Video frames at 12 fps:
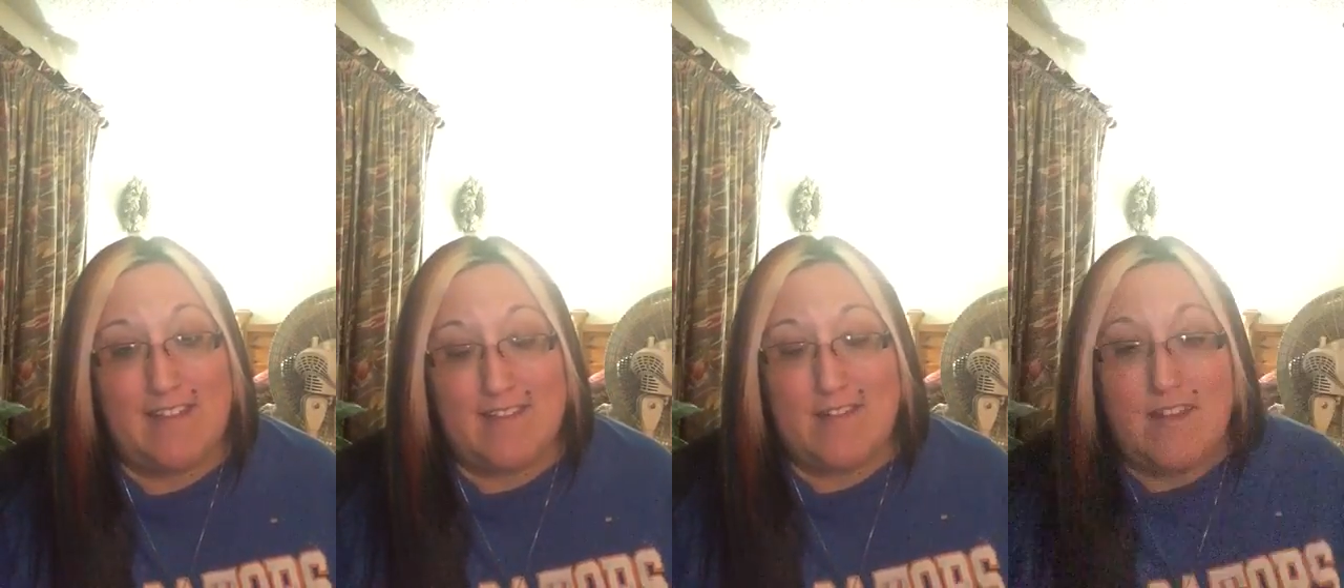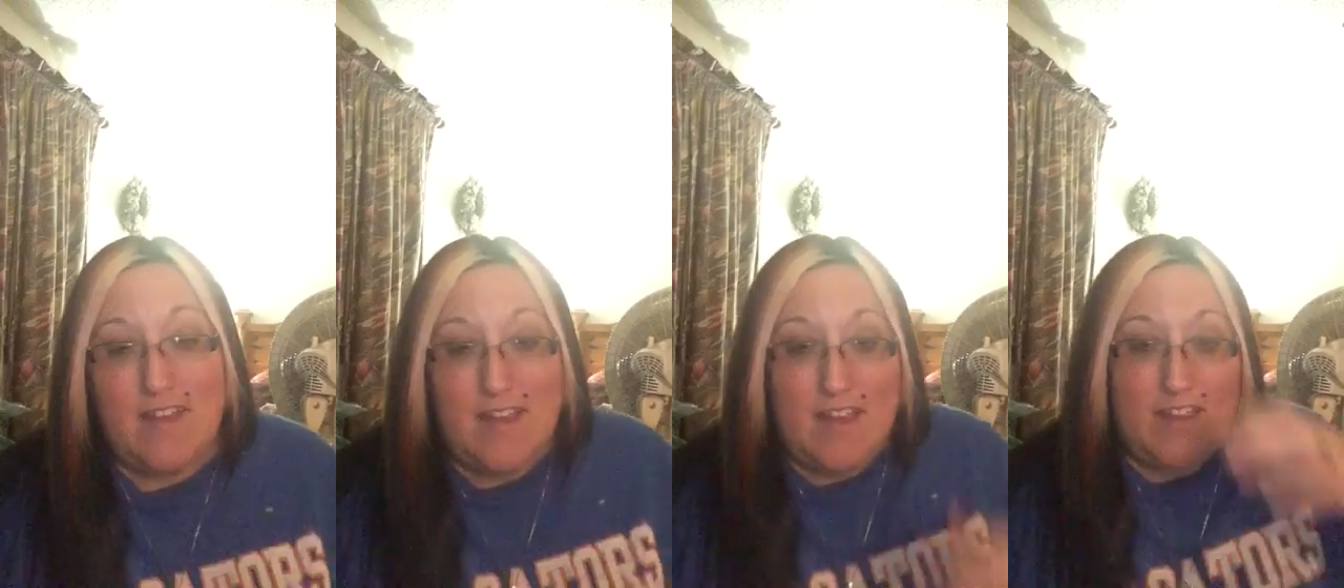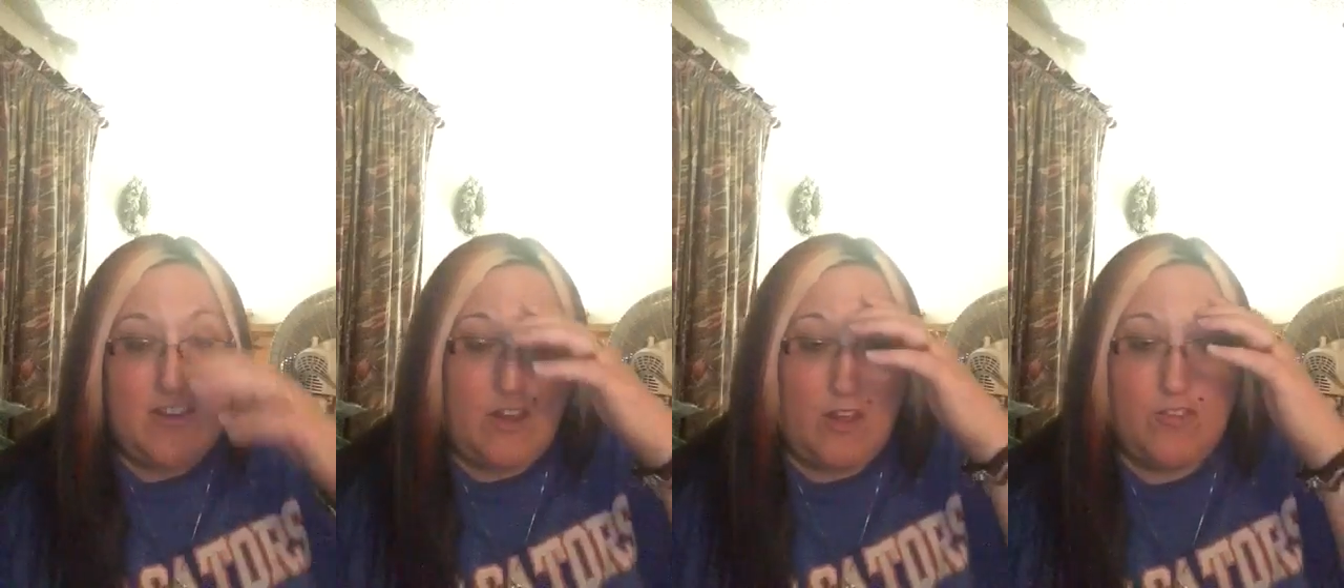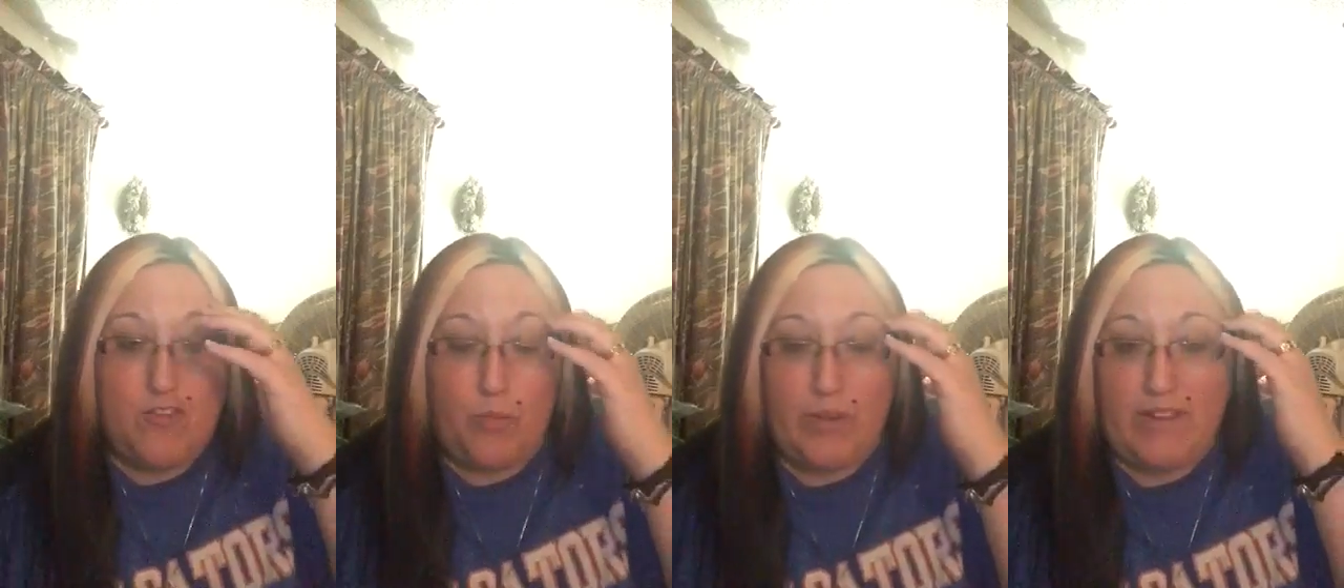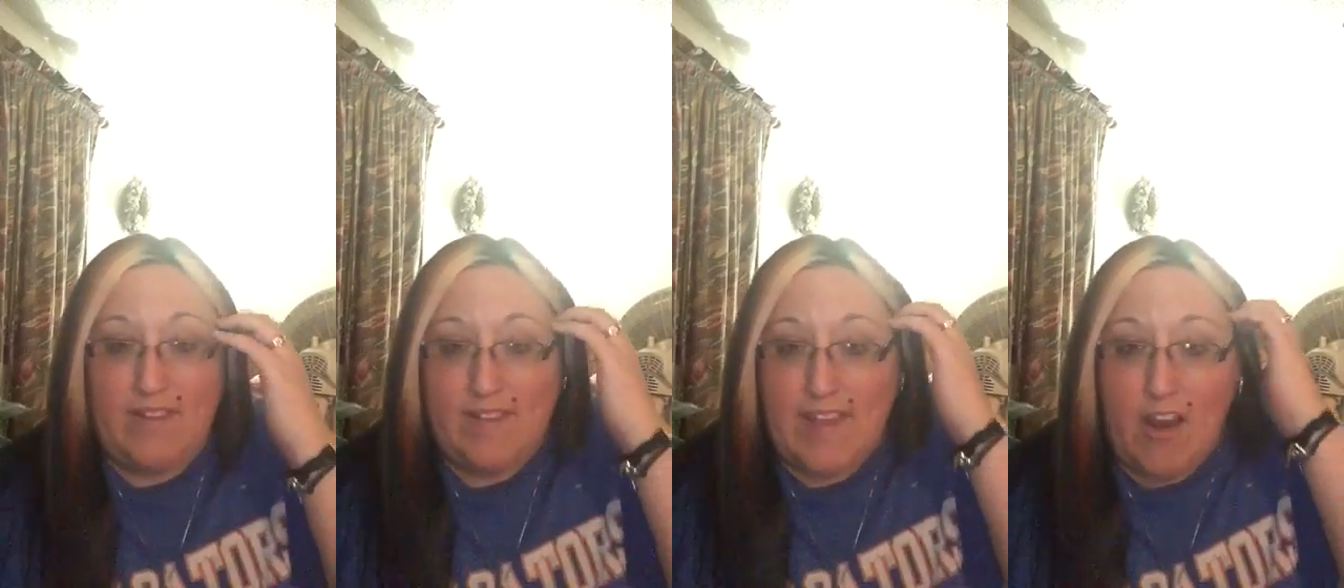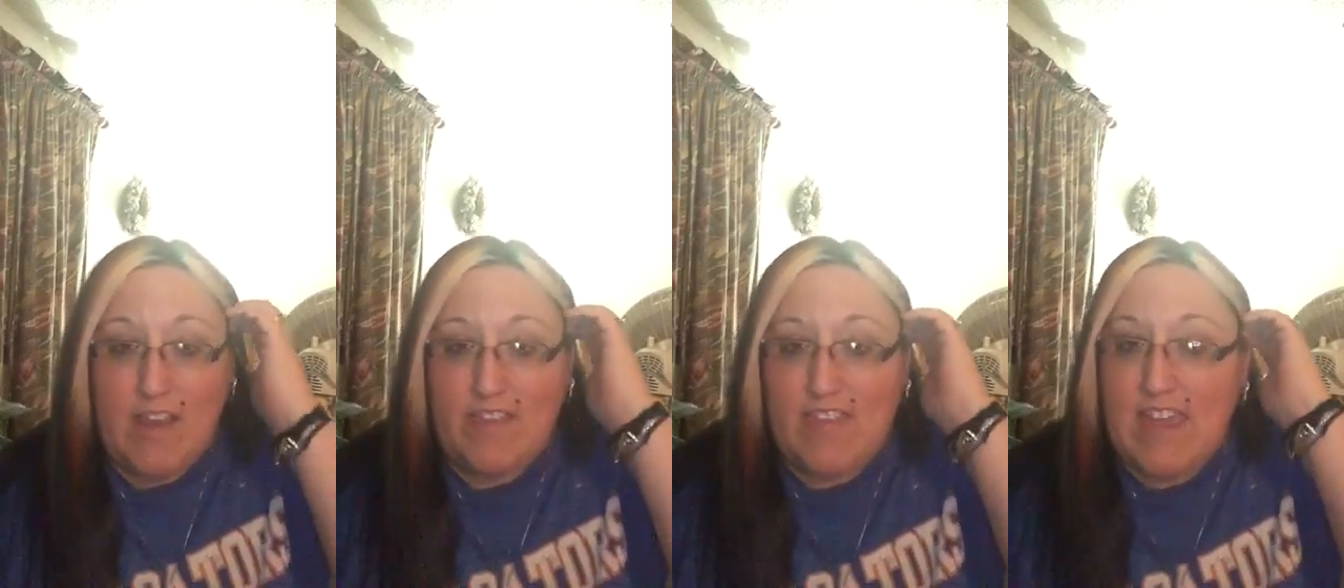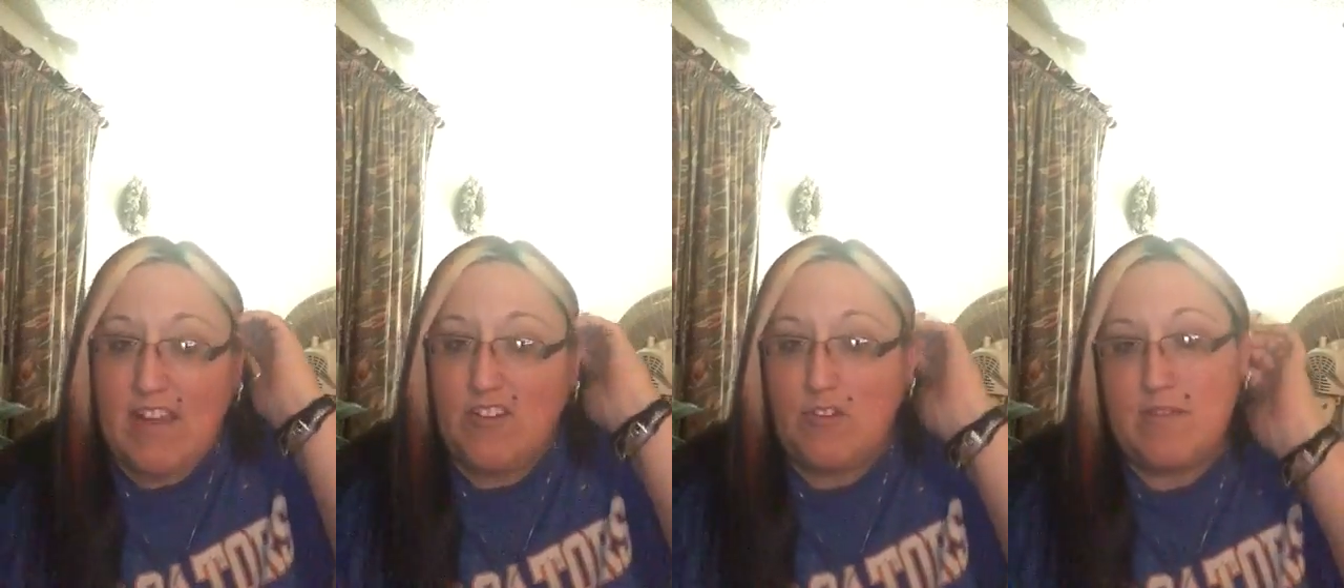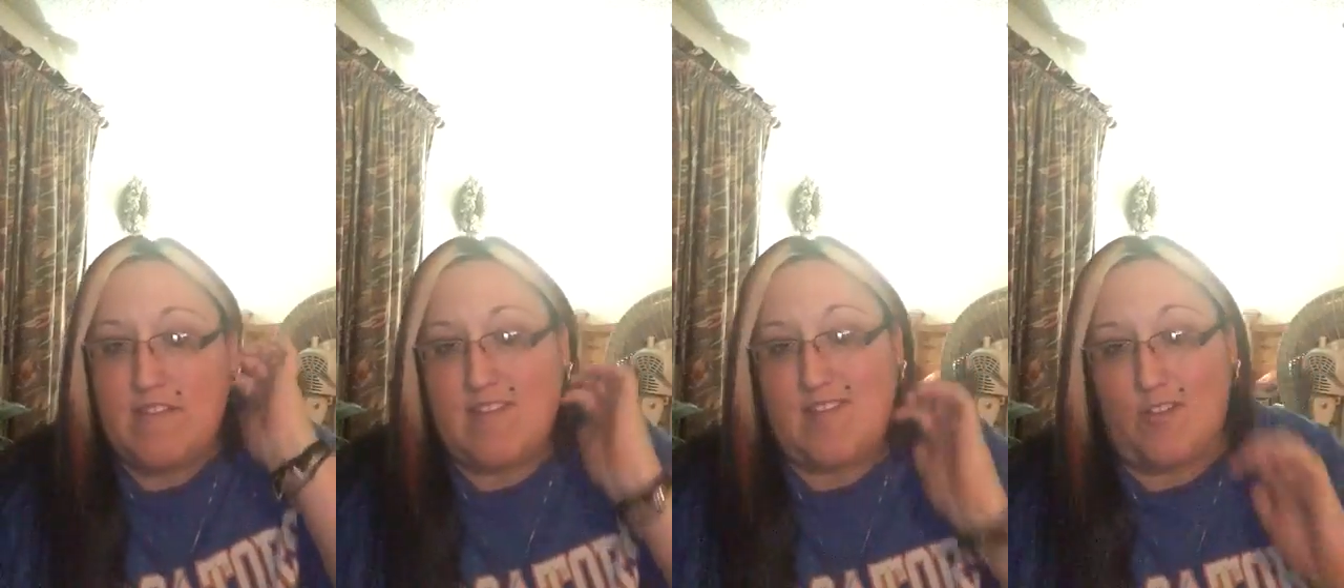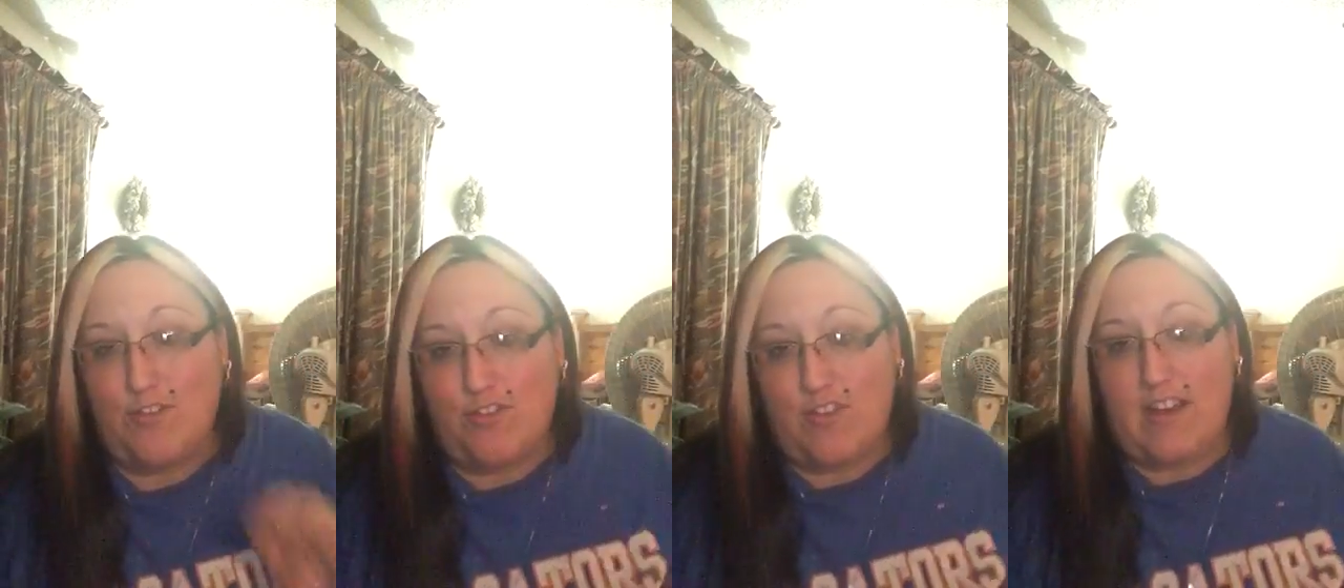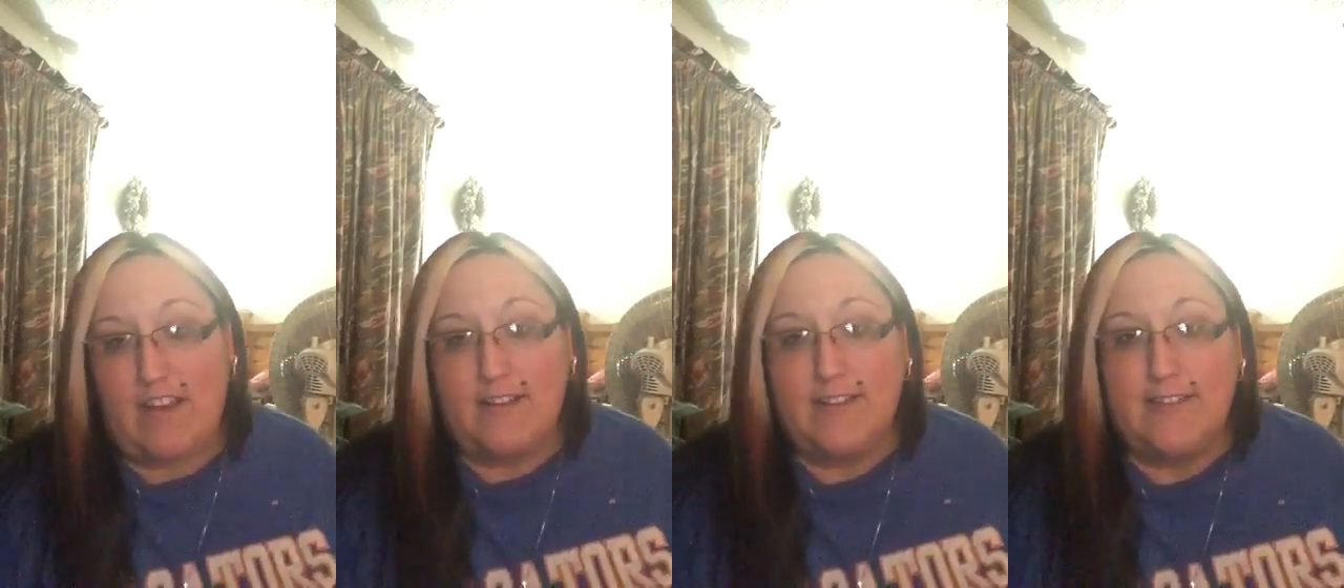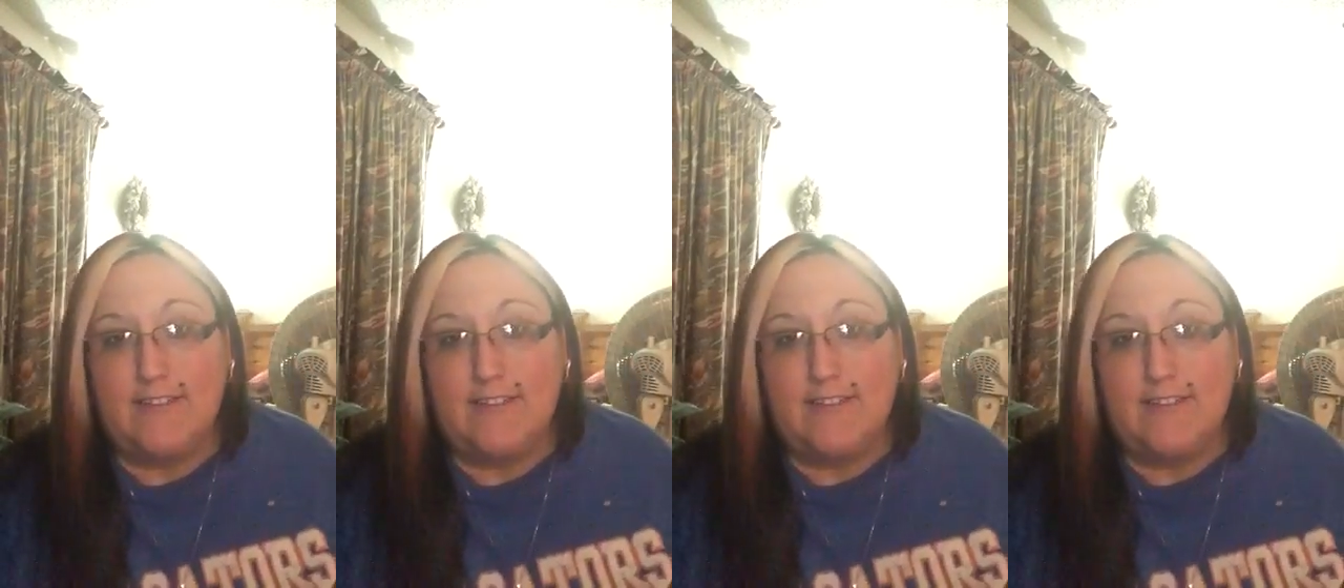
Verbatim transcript: It's a, you know, it's a really scary thing doing this surgery.